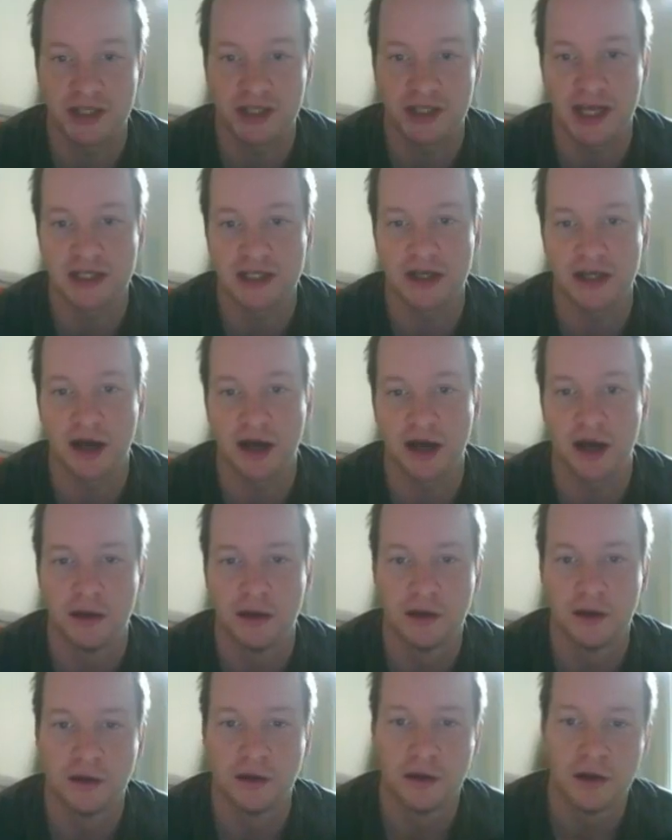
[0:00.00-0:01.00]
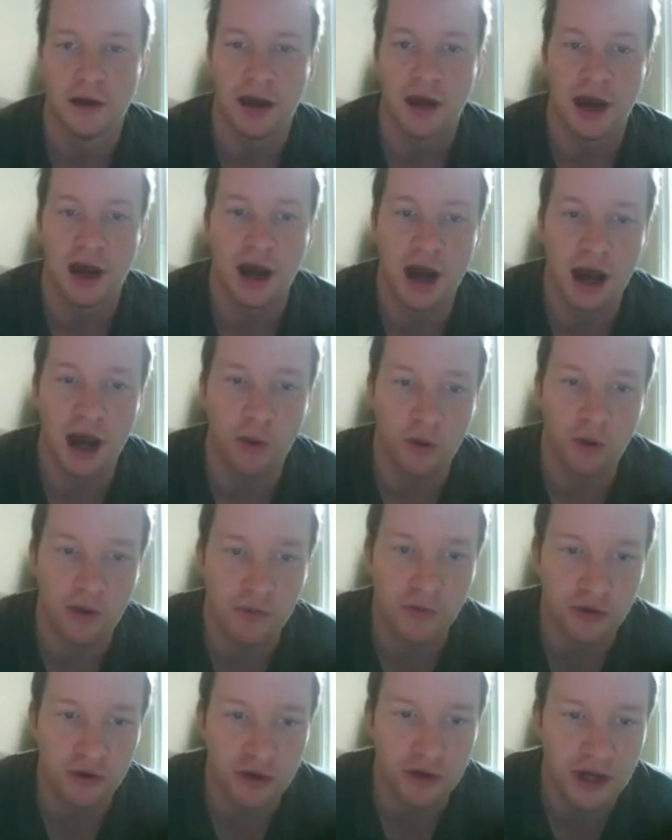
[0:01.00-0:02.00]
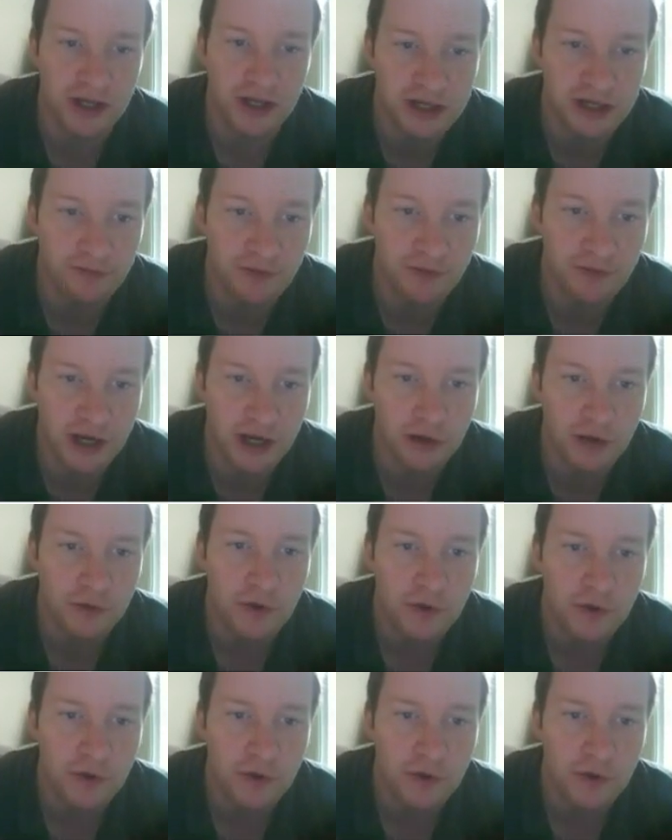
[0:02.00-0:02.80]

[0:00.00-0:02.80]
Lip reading: but that's not what I'm doing in this video.